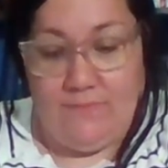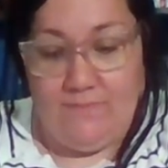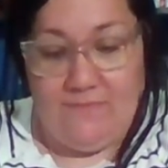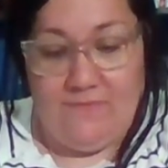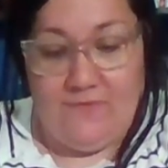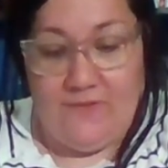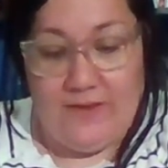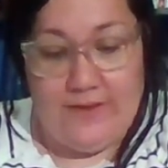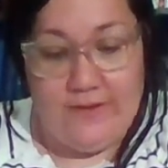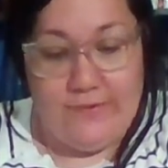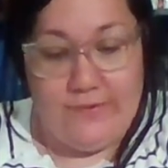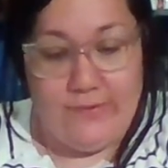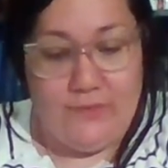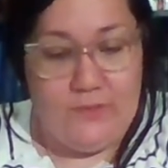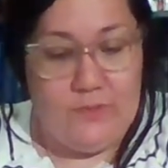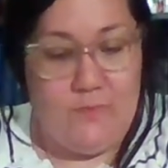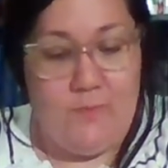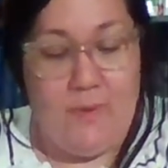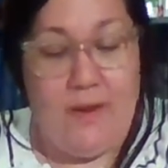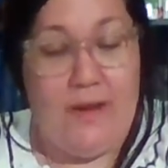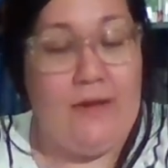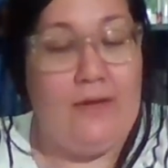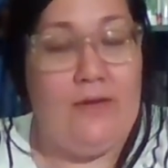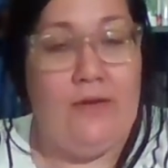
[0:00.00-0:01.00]
fields,
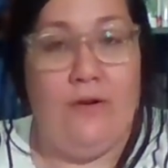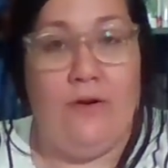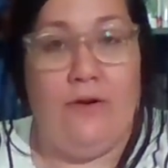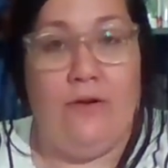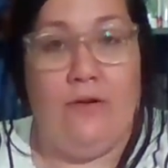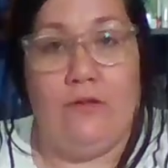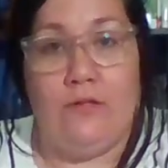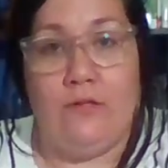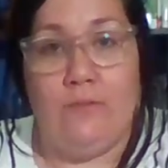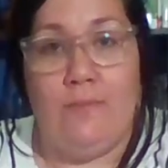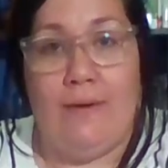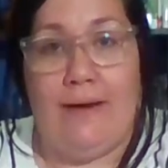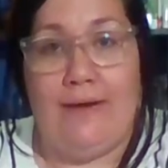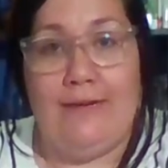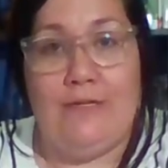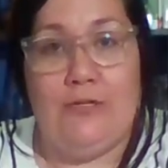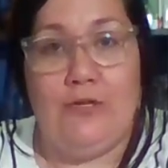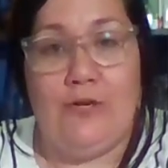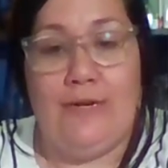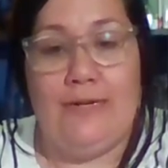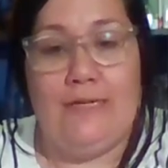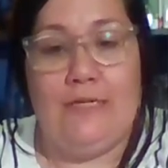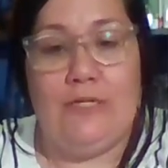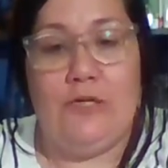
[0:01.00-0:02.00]
backyards, or by
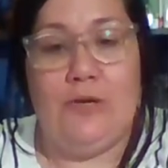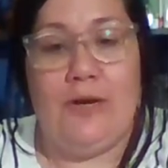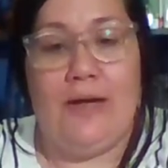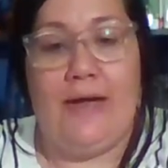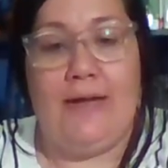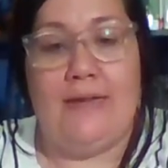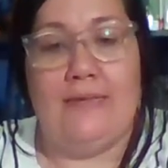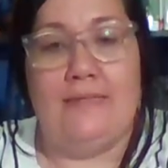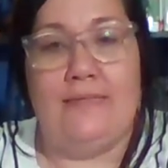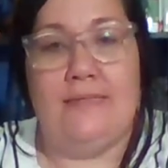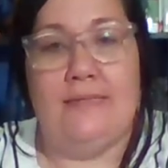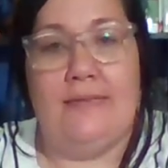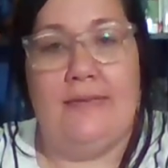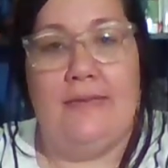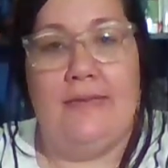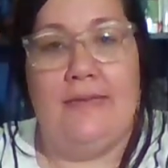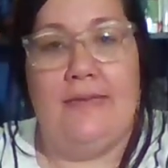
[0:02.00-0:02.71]
train tracks